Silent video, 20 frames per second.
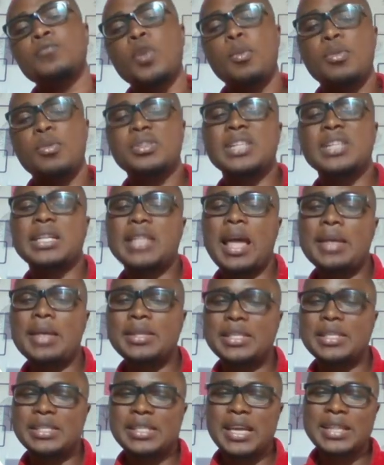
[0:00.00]
Most of the time
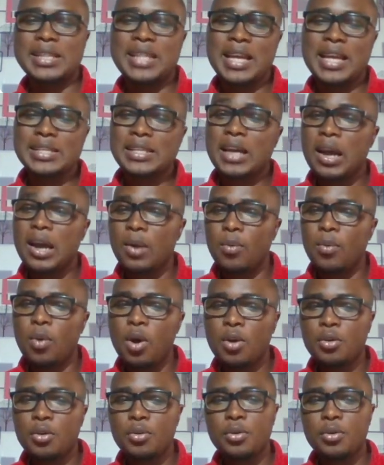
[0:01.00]
it scatters our
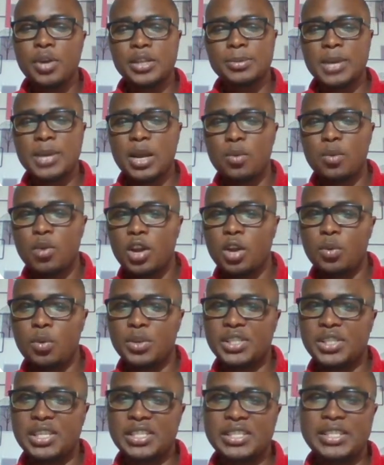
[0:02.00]
work, especially working
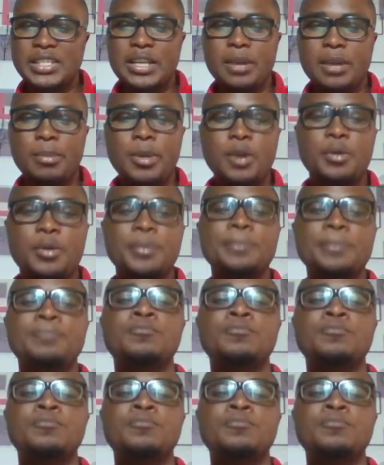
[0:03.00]
with HTML.